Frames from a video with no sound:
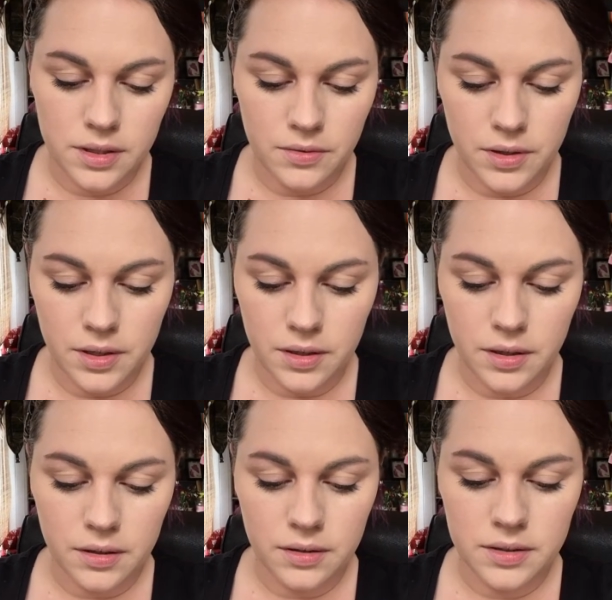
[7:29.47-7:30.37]
have a look at
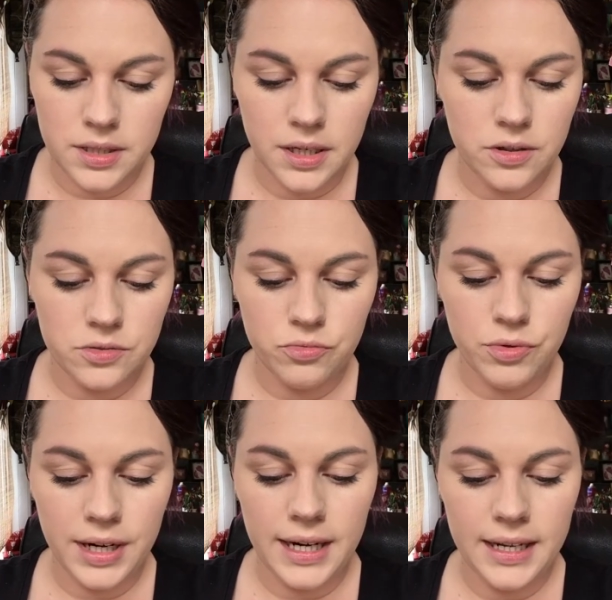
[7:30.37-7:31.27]
the, see, it looks
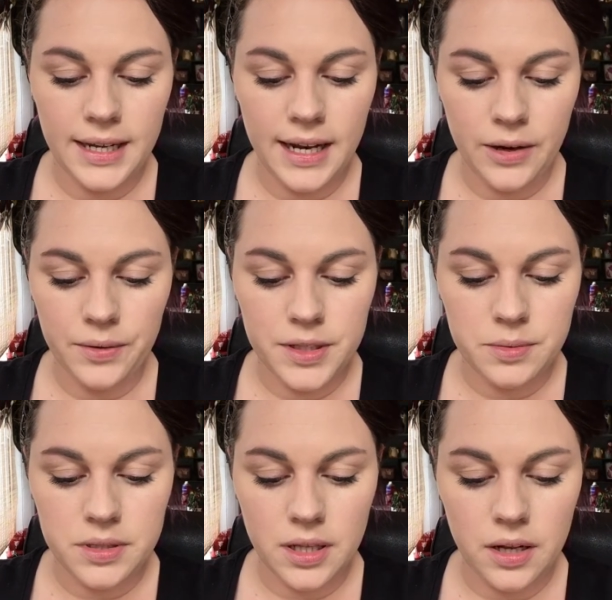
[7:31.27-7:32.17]
really yellow and this
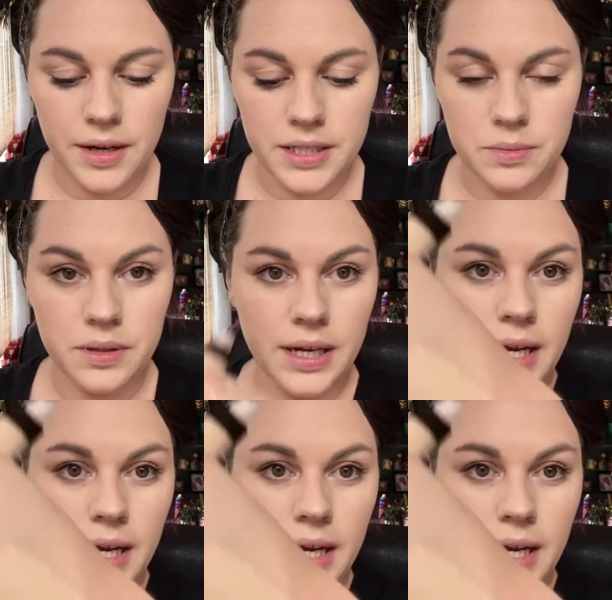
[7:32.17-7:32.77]
was the lightest one they